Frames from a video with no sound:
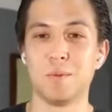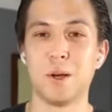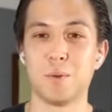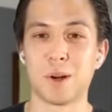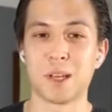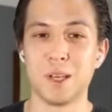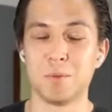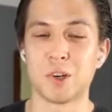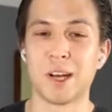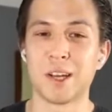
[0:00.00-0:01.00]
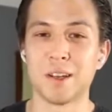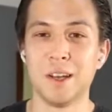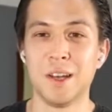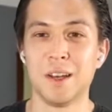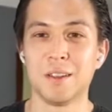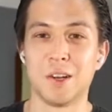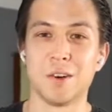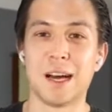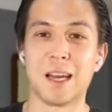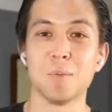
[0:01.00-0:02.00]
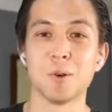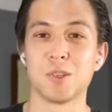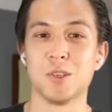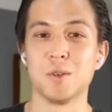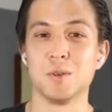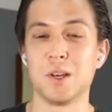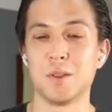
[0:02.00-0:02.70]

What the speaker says: would want to keep trying, they're not able to.